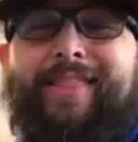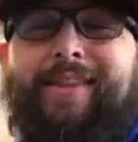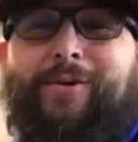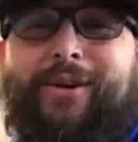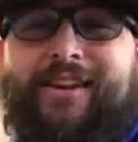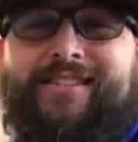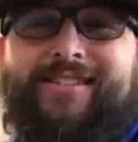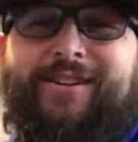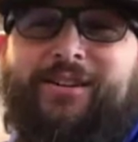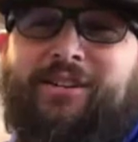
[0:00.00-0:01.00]
that we get to
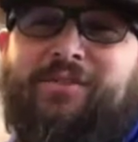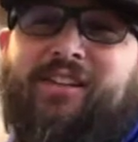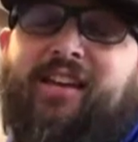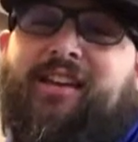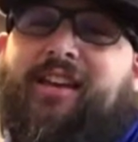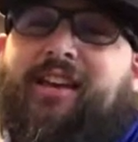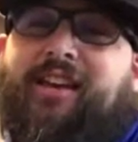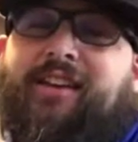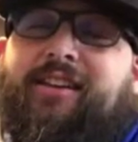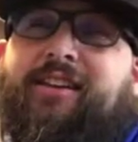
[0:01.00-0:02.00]
start using it
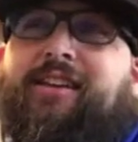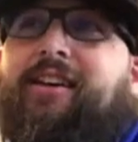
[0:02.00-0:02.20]
in